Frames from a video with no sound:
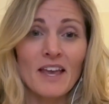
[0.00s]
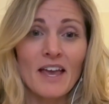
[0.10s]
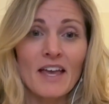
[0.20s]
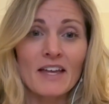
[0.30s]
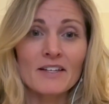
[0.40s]

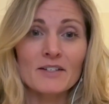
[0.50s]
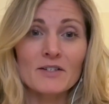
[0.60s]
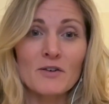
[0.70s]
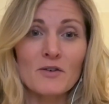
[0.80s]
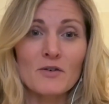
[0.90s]
And
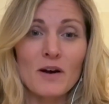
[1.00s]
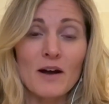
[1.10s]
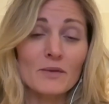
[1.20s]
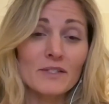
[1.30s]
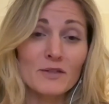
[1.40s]
so
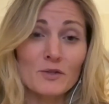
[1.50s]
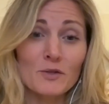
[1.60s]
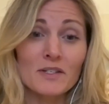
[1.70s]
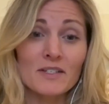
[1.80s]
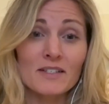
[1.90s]
I was
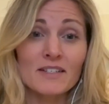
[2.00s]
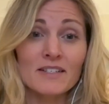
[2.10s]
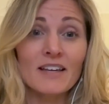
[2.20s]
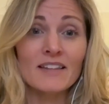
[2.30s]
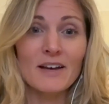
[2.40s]
introduced to
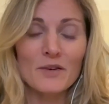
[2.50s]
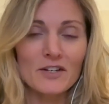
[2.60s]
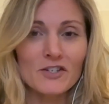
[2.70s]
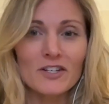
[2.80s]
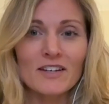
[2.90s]
sign
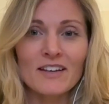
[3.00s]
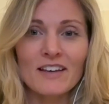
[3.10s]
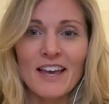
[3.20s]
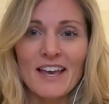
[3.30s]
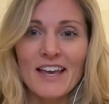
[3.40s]
language.
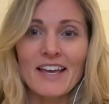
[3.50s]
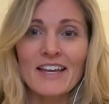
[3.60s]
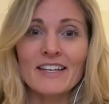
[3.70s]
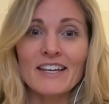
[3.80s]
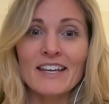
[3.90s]

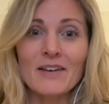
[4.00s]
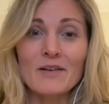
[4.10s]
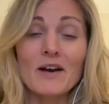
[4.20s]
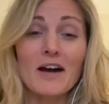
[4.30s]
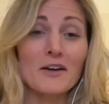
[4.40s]
And
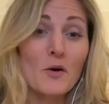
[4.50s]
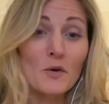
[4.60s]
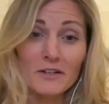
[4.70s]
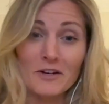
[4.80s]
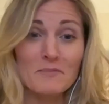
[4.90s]
he got a
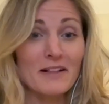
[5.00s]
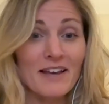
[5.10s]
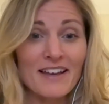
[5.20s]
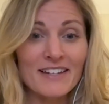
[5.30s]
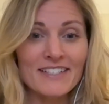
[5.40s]
cochlear
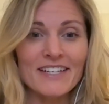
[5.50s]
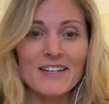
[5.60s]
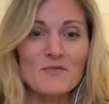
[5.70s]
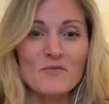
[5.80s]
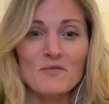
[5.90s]
implant,
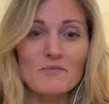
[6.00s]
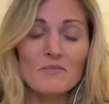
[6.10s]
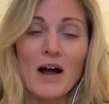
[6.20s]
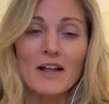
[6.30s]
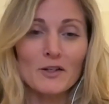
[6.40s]
and
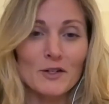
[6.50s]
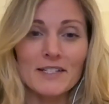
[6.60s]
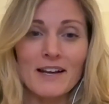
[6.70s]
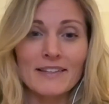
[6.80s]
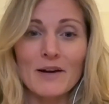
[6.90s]
I learned
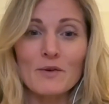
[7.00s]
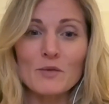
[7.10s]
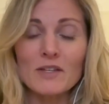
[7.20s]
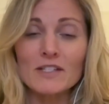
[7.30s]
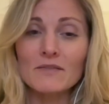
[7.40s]
sign language
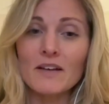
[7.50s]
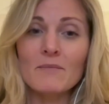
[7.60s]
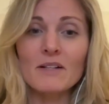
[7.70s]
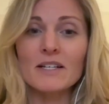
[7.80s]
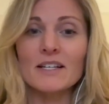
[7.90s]
with his
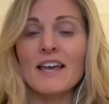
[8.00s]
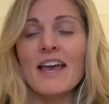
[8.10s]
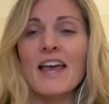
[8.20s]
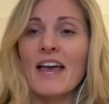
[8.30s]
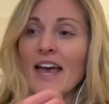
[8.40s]
family.
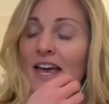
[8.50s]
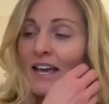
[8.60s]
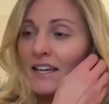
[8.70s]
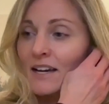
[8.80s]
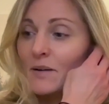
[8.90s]

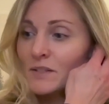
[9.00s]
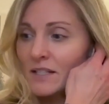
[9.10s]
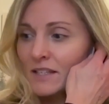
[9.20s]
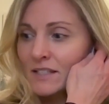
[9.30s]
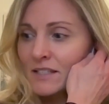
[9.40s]
And I was
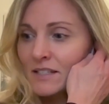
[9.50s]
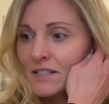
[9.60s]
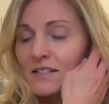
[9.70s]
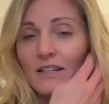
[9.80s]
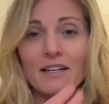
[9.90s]
like, this
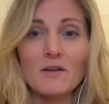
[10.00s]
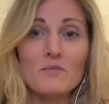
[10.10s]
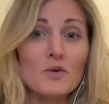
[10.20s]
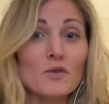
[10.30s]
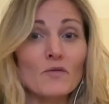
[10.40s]
is like a
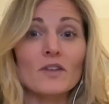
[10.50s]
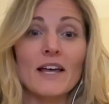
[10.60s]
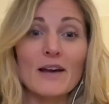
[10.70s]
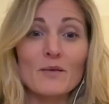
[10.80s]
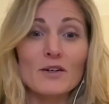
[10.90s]
beautiful
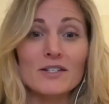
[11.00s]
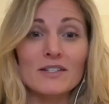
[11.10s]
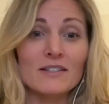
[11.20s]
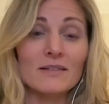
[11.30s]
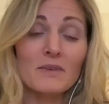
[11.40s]
language. This
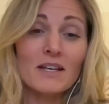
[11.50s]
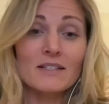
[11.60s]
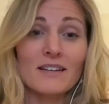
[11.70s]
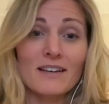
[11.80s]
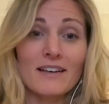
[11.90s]
is an
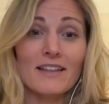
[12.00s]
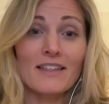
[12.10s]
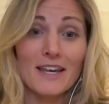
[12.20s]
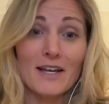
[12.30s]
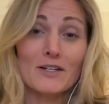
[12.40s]
amazing
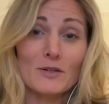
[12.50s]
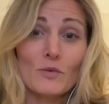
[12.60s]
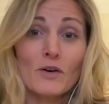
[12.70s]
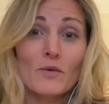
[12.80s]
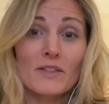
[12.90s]
thing to
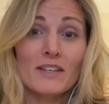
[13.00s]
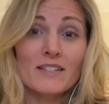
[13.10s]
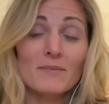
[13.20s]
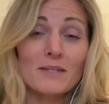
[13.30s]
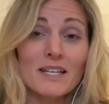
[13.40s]
work with these
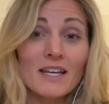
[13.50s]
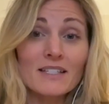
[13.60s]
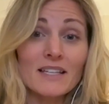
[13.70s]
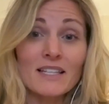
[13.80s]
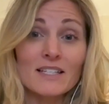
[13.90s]
types of kids.
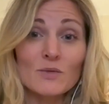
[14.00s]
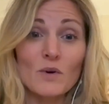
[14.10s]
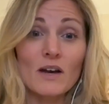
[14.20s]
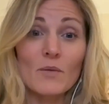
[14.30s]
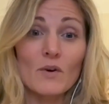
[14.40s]
Like, this is
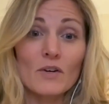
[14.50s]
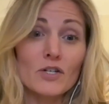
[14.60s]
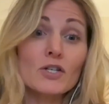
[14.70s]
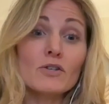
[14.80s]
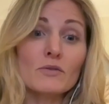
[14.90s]
what I want to
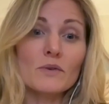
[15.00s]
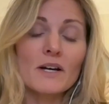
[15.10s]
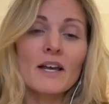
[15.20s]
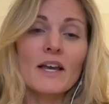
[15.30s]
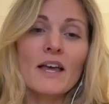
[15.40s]
do.
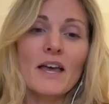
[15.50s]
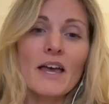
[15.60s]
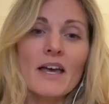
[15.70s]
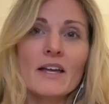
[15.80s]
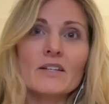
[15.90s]

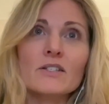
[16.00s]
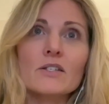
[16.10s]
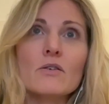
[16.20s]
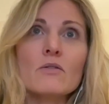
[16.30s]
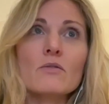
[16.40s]
And
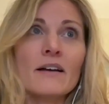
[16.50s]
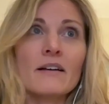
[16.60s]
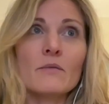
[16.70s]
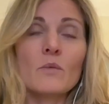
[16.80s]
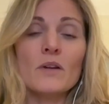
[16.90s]
so
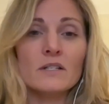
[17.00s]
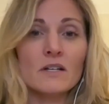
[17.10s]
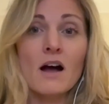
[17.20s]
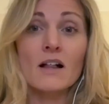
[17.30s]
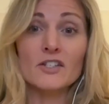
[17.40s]
I went to
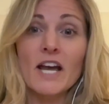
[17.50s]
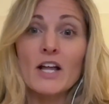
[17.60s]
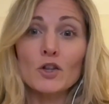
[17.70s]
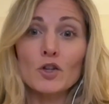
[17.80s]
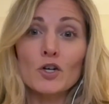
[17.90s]
college. Like, I
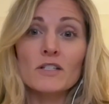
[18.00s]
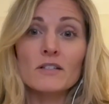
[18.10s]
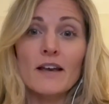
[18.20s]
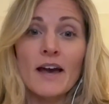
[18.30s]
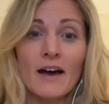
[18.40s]

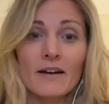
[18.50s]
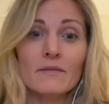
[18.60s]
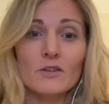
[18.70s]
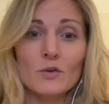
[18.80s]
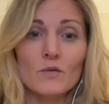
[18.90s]
looked at
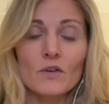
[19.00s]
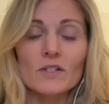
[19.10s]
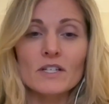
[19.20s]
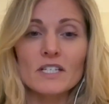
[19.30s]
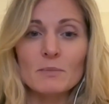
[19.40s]

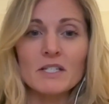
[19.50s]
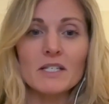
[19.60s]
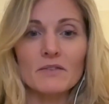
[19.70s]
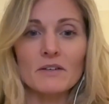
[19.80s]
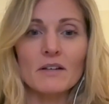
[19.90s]
universities
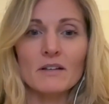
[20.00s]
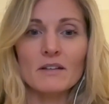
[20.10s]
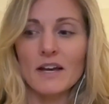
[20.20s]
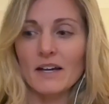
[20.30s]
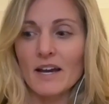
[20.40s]
specific
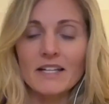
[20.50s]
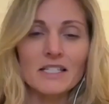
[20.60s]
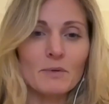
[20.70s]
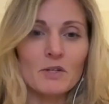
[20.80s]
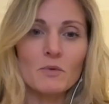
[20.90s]
that had
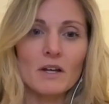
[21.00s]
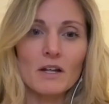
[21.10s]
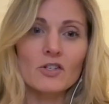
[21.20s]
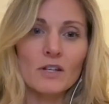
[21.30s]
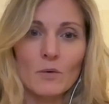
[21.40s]
speech
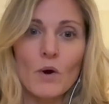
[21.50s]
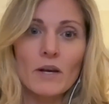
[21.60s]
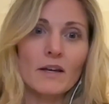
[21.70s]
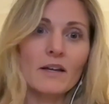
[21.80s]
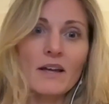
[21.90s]
pathology, like,
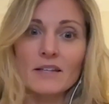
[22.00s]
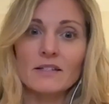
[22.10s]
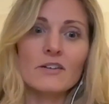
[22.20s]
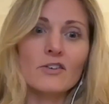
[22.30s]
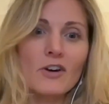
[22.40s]
went in as
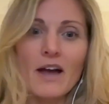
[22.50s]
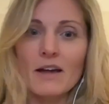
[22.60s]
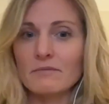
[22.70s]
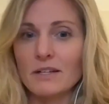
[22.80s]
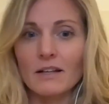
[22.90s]
an
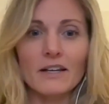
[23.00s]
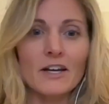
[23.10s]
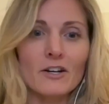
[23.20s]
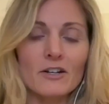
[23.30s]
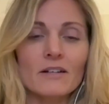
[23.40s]
undergrad,
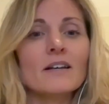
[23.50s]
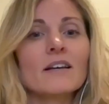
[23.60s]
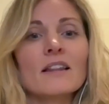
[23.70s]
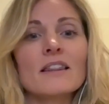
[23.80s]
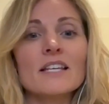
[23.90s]
declared,
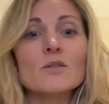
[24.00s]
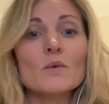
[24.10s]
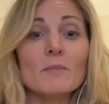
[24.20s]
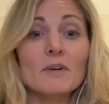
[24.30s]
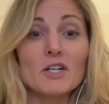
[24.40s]
this is
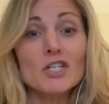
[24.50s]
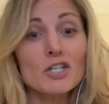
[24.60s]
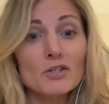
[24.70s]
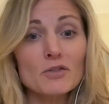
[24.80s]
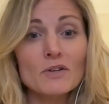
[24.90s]
what I'm going to
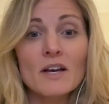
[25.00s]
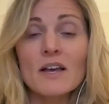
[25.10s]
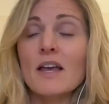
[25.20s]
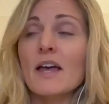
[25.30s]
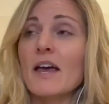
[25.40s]
do.
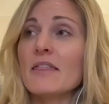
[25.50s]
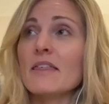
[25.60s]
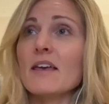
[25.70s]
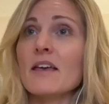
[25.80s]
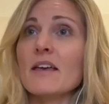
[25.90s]
And
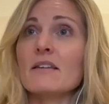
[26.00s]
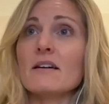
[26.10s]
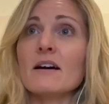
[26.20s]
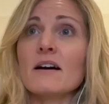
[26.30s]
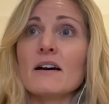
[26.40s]
then
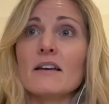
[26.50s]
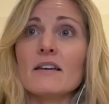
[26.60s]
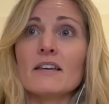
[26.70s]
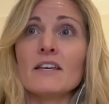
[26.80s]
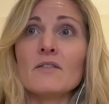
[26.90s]

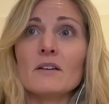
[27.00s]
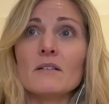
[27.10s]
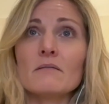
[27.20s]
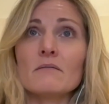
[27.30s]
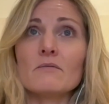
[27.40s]
I,
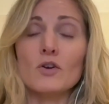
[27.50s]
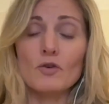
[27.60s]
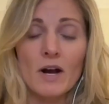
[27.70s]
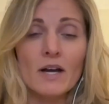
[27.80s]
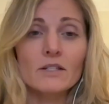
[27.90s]
even for
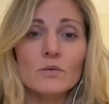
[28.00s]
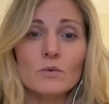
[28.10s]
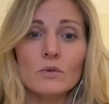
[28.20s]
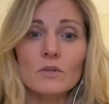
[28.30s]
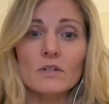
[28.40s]
grad
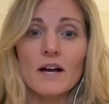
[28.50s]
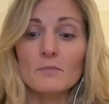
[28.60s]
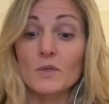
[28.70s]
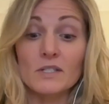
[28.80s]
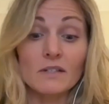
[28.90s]
school,
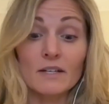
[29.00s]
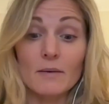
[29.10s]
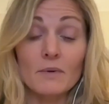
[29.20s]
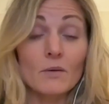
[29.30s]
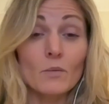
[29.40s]
was still like,
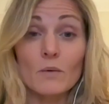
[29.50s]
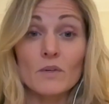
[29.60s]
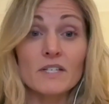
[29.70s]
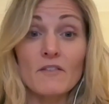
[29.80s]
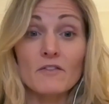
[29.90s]
I'm going to work
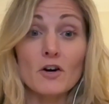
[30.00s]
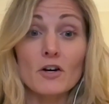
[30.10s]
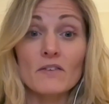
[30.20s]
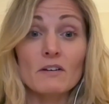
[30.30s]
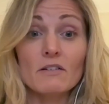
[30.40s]
with deaf and
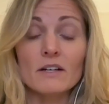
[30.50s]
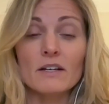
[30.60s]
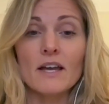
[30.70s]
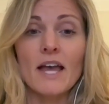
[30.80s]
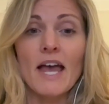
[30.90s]
hard of hearing.
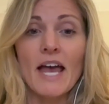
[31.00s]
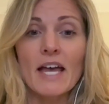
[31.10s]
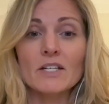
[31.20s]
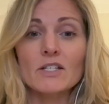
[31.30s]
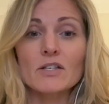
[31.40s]

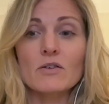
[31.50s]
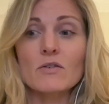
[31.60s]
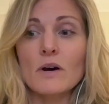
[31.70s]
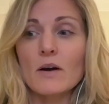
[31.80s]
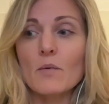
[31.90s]
And
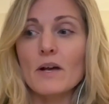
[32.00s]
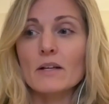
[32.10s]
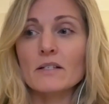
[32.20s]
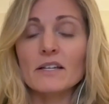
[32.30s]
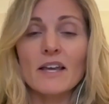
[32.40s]
so I
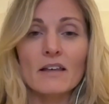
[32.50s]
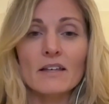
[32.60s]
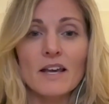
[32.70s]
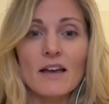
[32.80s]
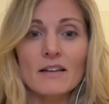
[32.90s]
went to
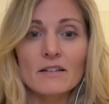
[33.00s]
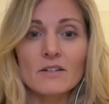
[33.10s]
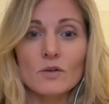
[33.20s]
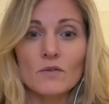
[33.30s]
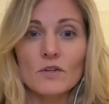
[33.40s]
Gallaudet
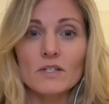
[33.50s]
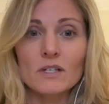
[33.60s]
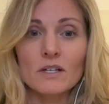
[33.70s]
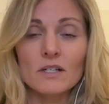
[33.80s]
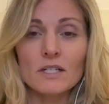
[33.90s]

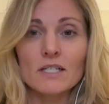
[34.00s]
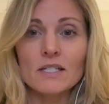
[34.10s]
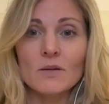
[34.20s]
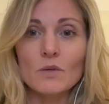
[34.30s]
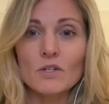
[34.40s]
University in
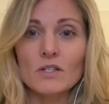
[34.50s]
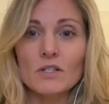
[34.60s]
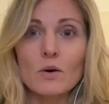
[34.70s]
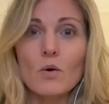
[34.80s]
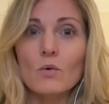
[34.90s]
DC, which is
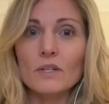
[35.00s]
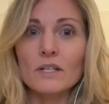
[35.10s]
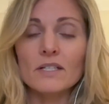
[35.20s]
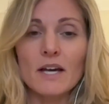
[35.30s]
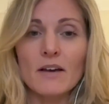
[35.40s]
the
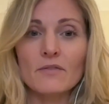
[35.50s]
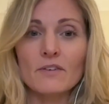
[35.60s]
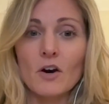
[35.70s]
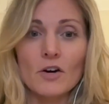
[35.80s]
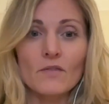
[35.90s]
only deaf
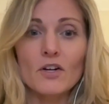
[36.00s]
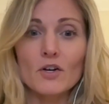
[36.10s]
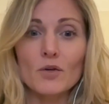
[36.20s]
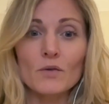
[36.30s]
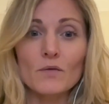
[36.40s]
and hard of
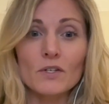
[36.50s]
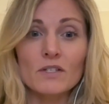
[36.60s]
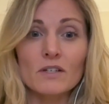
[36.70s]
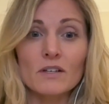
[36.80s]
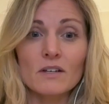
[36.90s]
hearing
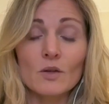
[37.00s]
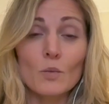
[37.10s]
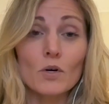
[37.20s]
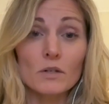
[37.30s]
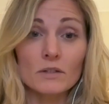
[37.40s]
university in the
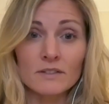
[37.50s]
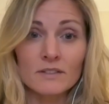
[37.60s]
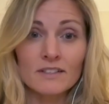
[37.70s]
world.